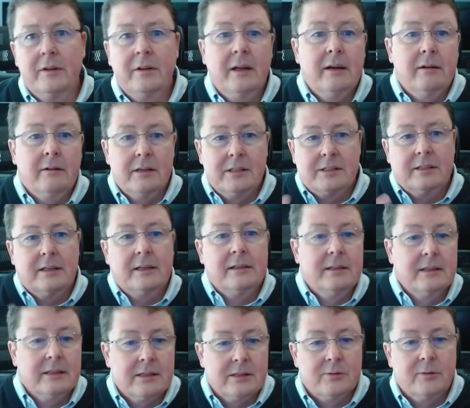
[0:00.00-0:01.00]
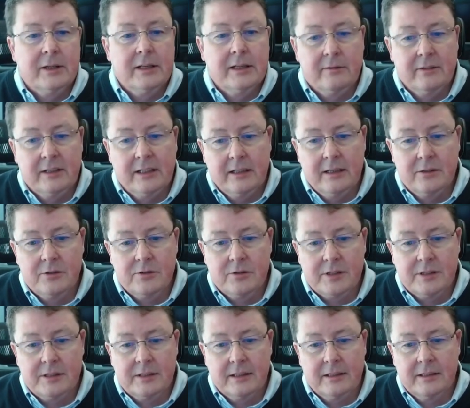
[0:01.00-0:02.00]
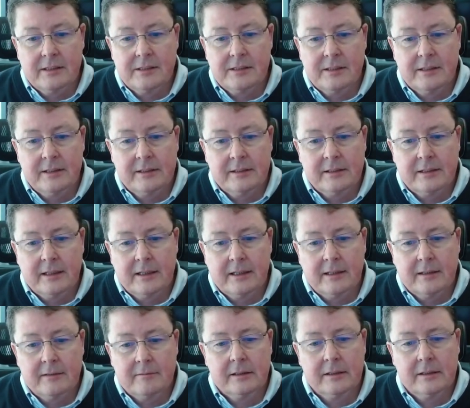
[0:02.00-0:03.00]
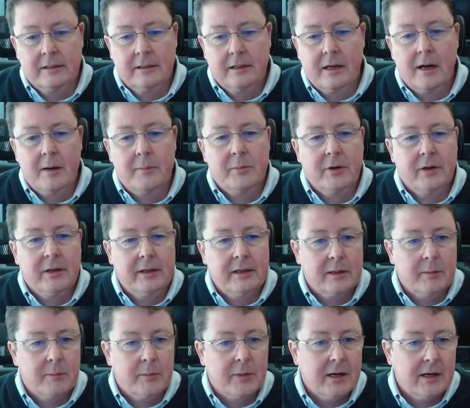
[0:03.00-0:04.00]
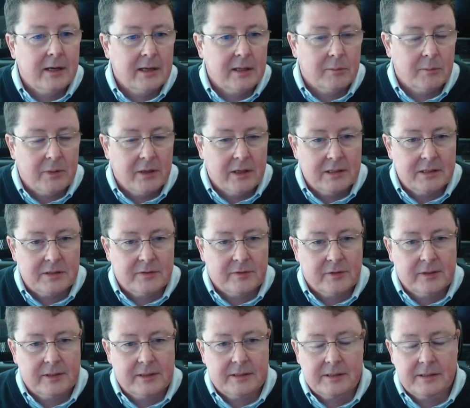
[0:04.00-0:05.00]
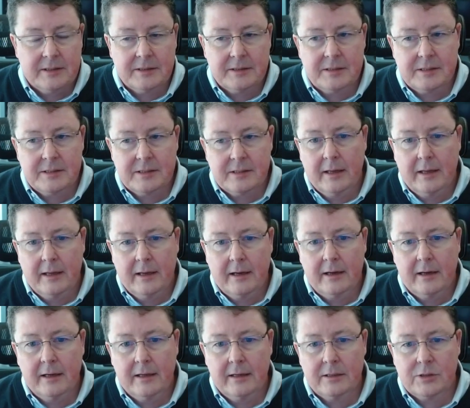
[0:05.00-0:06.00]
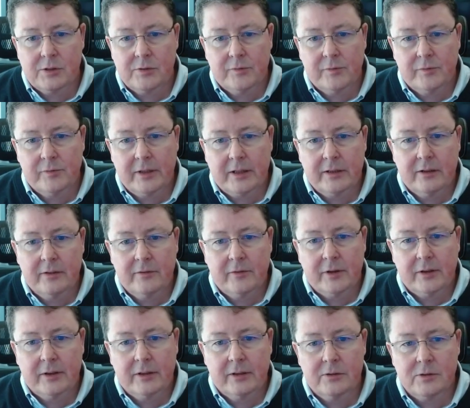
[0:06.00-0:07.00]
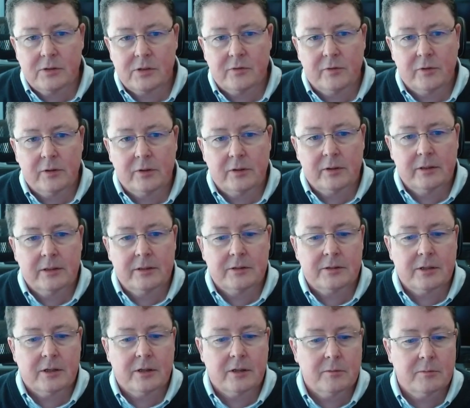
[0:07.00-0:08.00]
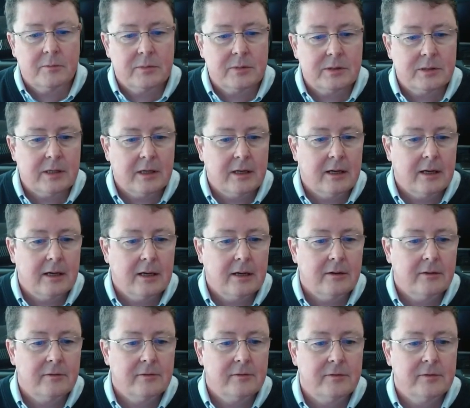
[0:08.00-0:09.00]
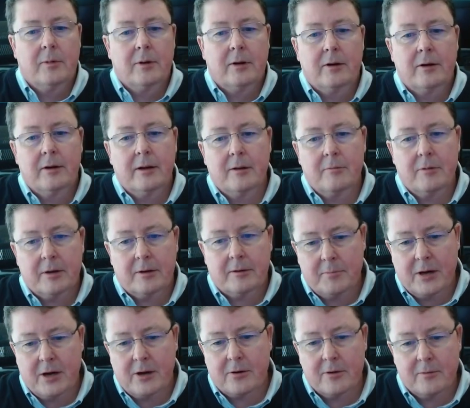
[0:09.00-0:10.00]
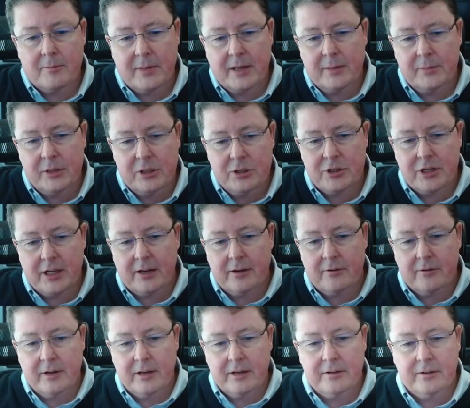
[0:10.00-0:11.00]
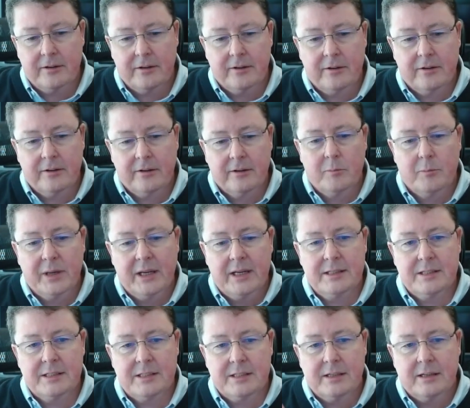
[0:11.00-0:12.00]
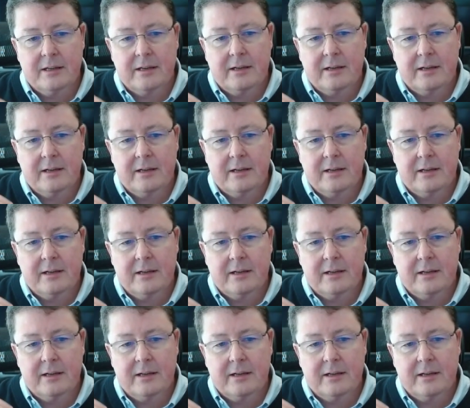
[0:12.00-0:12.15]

of the areas that I think is really, really interesting is in operating a marketplace, for instance. AI is very, very useful in terms of learning what power may be generated based